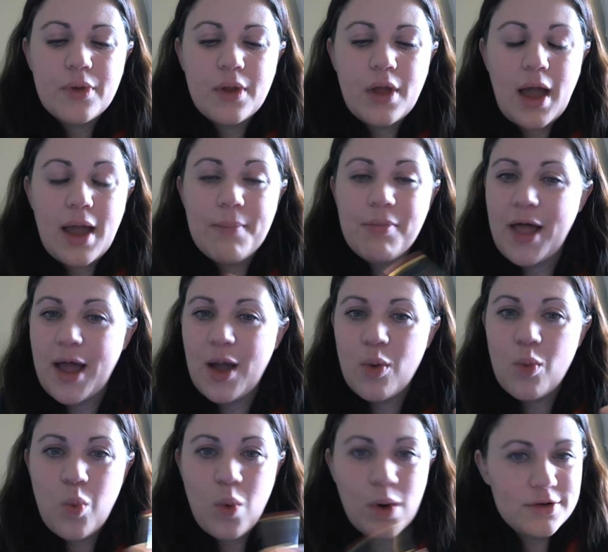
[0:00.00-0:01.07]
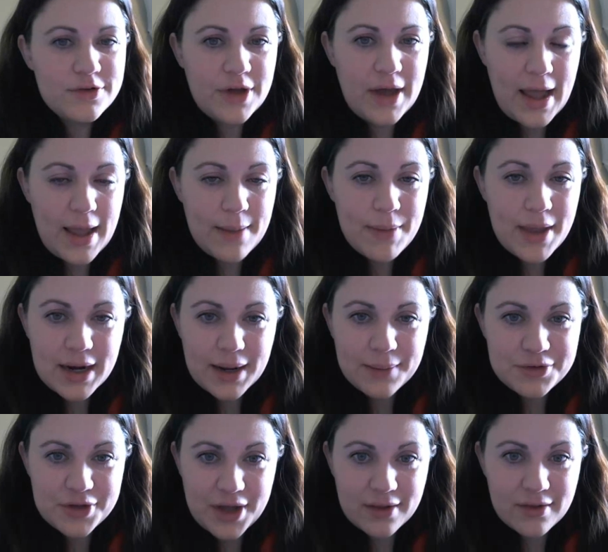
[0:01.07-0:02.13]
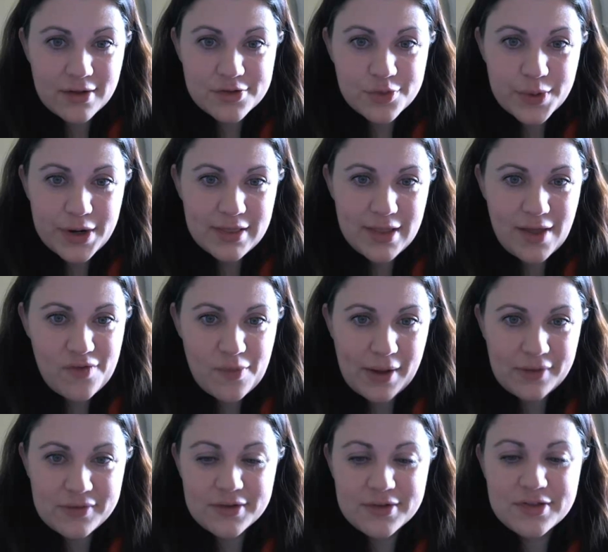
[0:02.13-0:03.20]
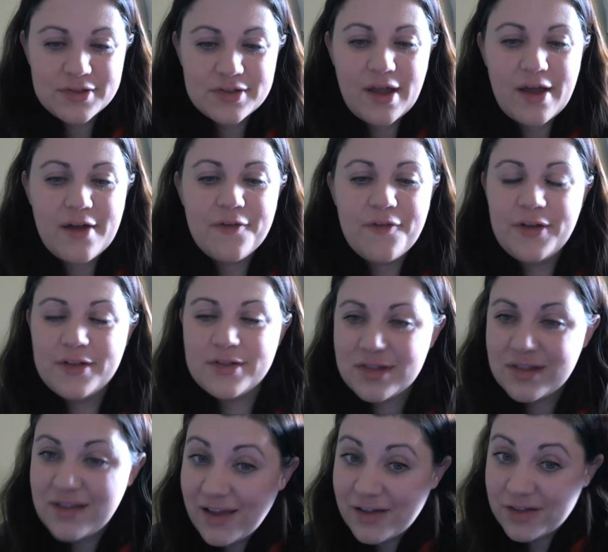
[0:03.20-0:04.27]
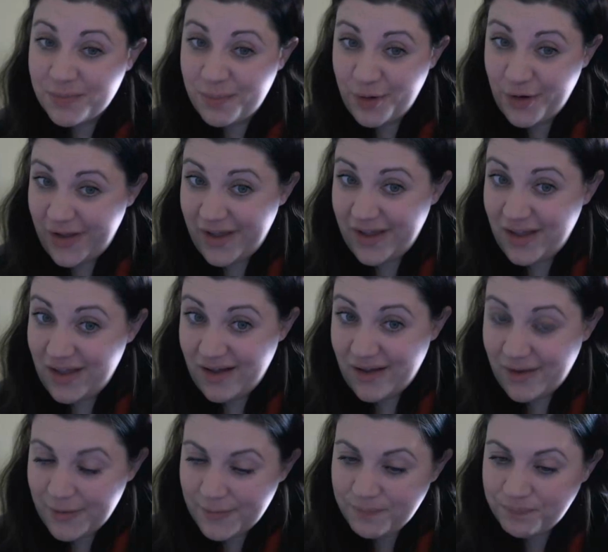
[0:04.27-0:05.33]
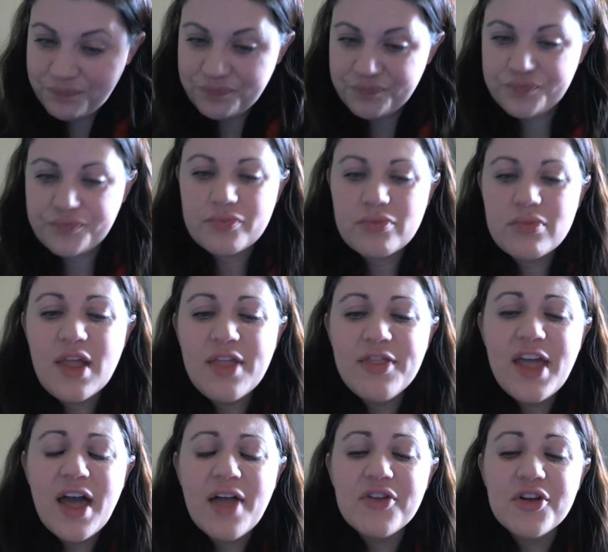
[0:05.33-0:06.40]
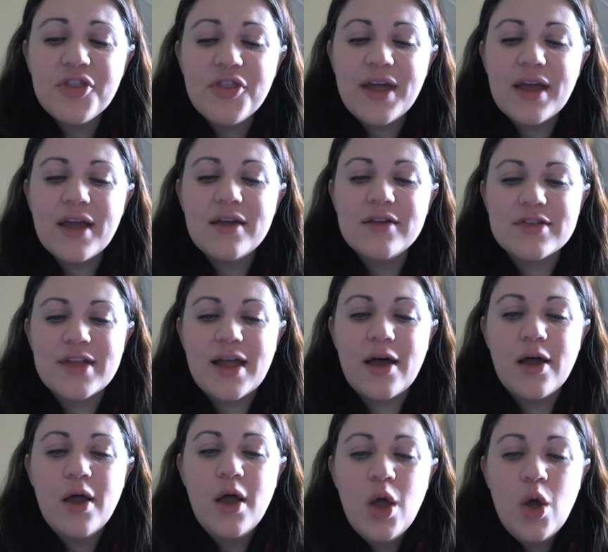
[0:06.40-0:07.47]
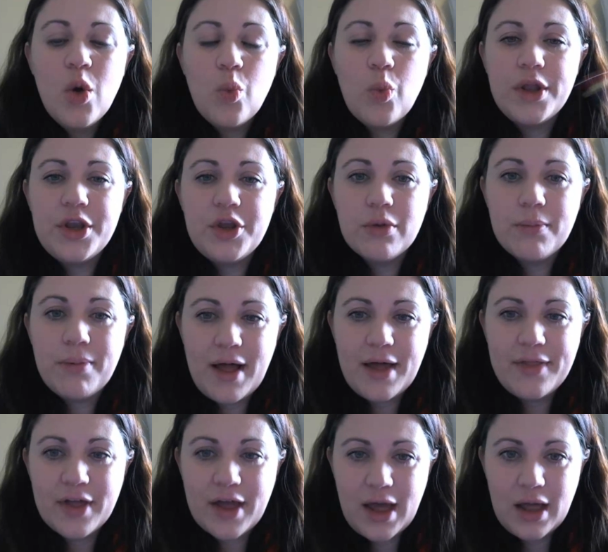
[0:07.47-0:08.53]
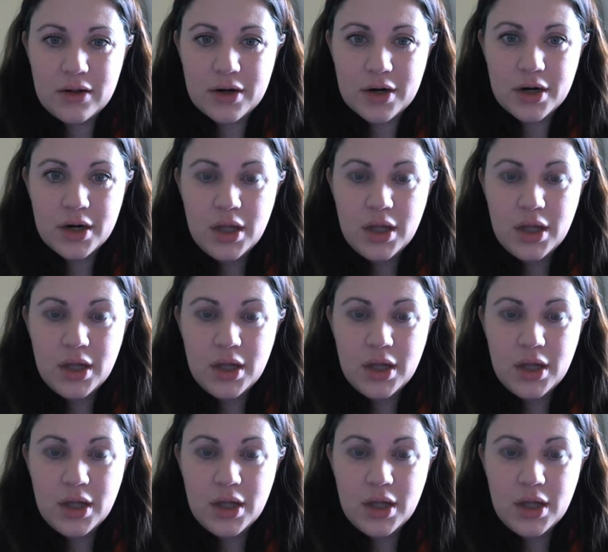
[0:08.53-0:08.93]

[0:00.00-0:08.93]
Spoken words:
I apply it one time and I'm done. That's what I love about this stuff. It stays put. The other thing is that when you apply the color,